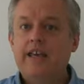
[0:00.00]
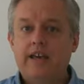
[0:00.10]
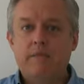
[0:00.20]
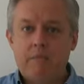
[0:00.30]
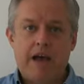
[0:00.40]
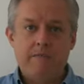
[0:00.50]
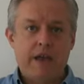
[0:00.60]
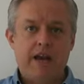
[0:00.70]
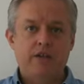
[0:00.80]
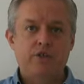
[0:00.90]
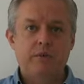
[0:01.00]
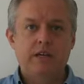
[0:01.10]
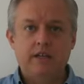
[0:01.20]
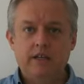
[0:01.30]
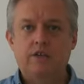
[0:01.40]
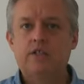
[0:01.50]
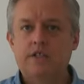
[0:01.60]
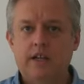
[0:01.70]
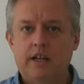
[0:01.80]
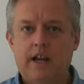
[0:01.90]
get my management
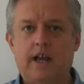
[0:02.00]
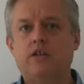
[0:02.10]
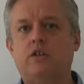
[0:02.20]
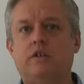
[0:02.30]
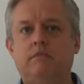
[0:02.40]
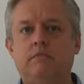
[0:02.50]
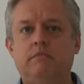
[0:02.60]
interested in Agile?